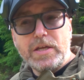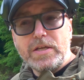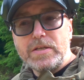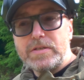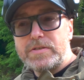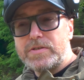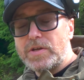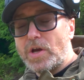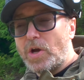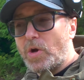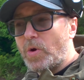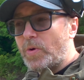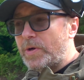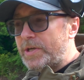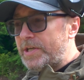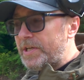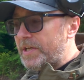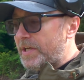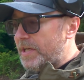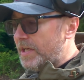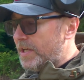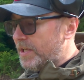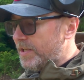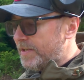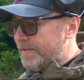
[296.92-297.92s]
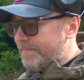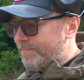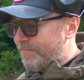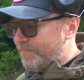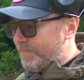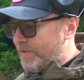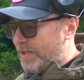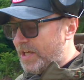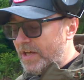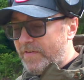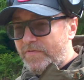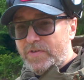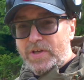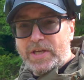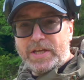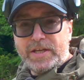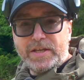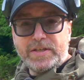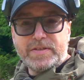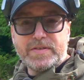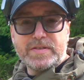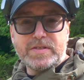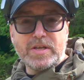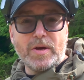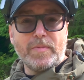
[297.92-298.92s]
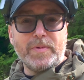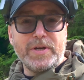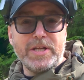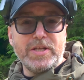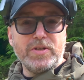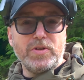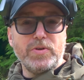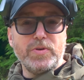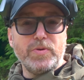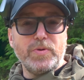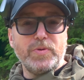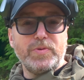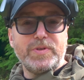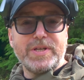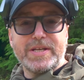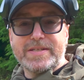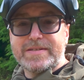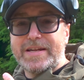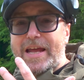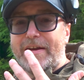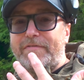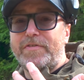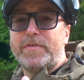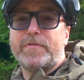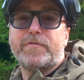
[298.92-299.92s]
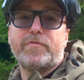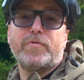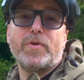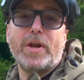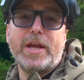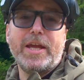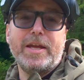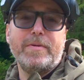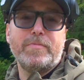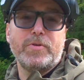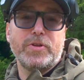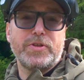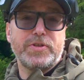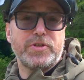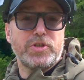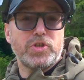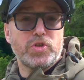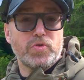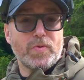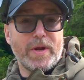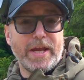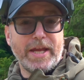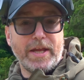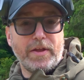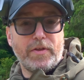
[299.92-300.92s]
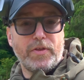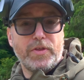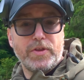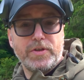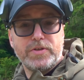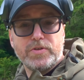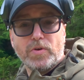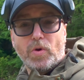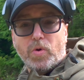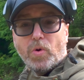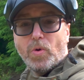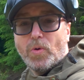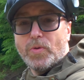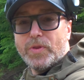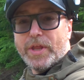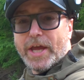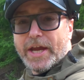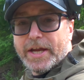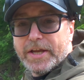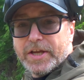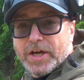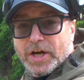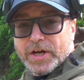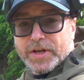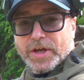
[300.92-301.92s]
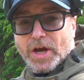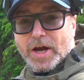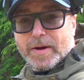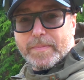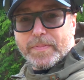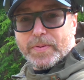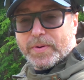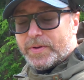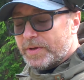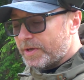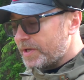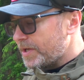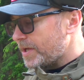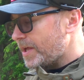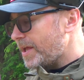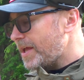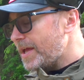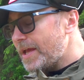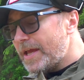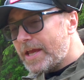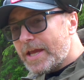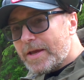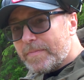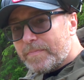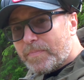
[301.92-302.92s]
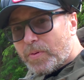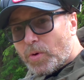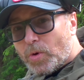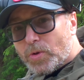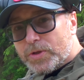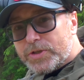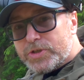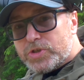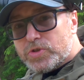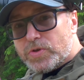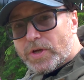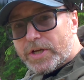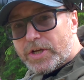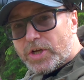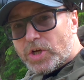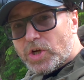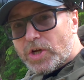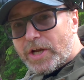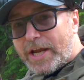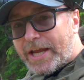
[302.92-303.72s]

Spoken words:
So giving somebody who doesn't have the frame or the strength to hold that gun up and pull the trigger